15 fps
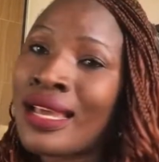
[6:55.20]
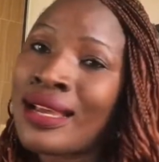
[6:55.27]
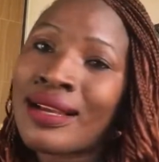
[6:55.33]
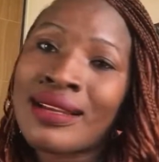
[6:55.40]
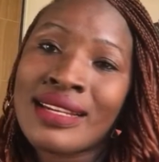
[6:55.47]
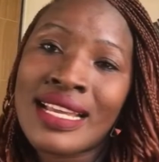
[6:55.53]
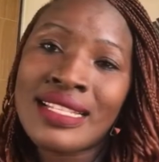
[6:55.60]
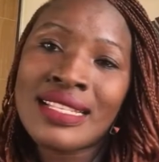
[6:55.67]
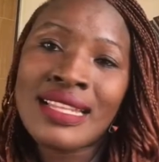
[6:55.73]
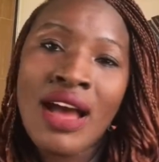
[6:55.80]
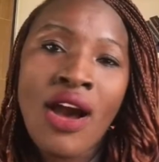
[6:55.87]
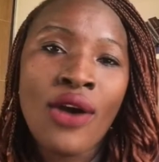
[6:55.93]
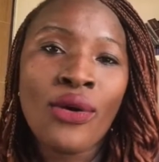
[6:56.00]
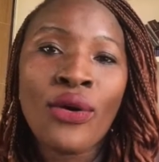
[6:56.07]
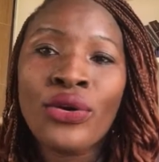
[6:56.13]
creating
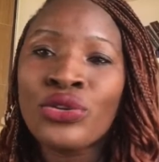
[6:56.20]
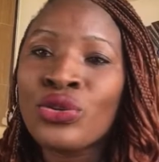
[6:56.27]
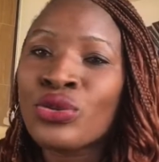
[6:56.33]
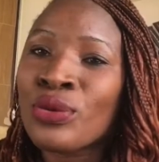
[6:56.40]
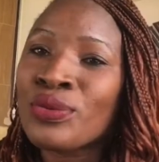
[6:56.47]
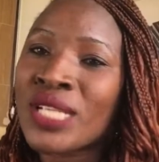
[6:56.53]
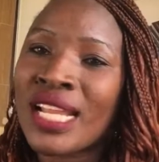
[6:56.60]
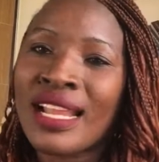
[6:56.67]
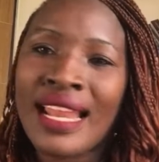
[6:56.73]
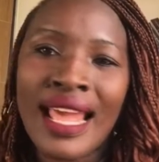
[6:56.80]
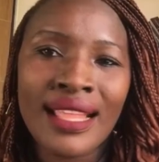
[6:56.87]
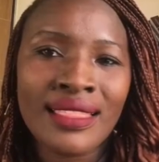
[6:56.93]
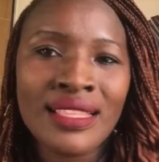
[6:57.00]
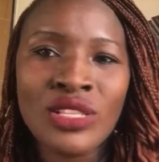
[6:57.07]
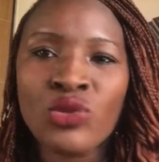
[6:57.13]
our own YouTube channel like
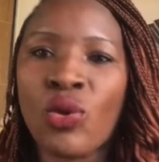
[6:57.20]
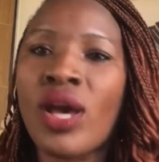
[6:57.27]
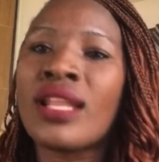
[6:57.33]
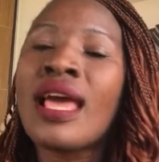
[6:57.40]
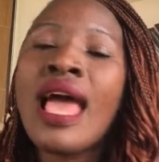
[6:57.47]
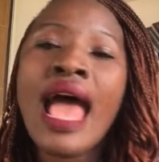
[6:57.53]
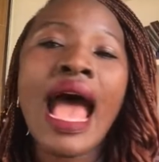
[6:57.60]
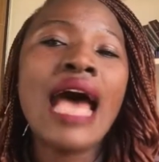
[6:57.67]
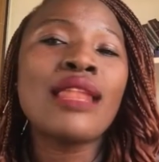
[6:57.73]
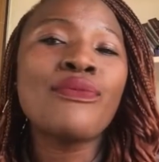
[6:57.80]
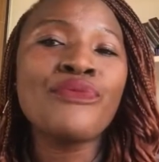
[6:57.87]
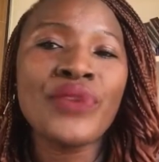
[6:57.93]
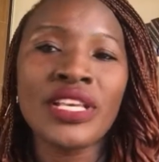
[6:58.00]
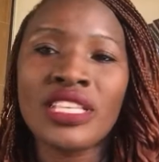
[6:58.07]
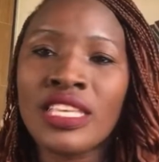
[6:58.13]
this one and
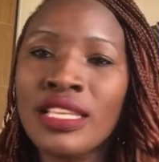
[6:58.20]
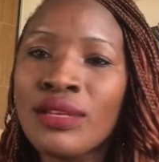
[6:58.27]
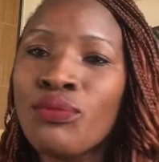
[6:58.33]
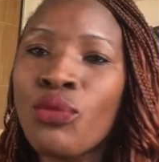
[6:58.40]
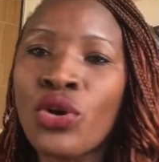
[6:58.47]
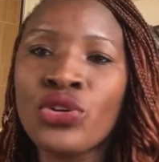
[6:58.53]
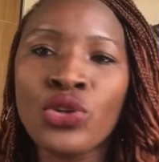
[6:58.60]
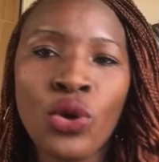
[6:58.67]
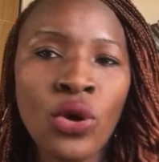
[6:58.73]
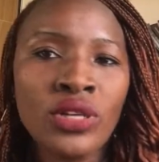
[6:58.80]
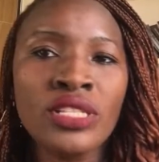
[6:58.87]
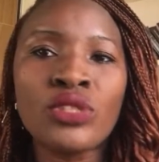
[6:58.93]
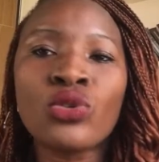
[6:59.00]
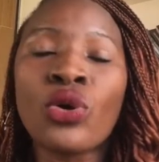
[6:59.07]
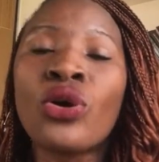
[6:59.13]
making money on it.
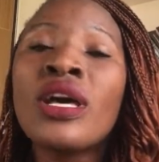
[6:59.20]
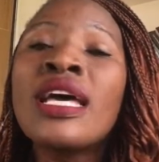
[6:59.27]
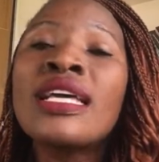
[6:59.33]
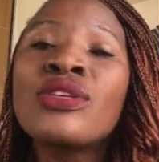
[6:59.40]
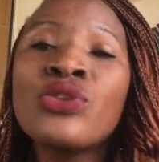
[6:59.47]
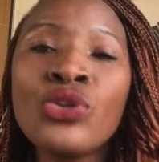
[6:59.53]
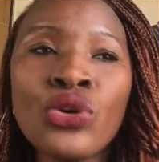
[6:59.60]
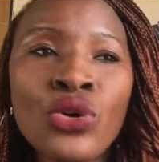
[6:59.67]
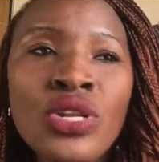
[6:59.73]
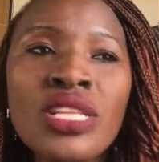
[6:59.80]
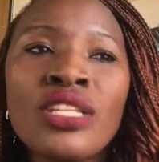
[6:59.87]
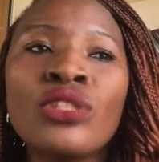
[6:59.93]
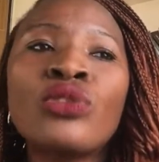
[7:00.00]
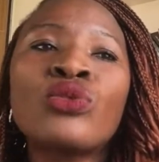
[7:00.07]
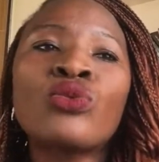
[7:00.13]
So you
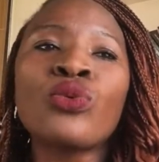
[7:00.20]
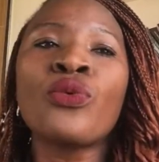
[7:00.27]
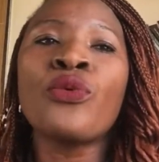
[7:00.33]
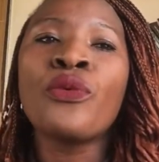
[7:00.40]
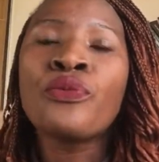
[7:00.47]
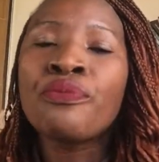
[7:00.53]
need to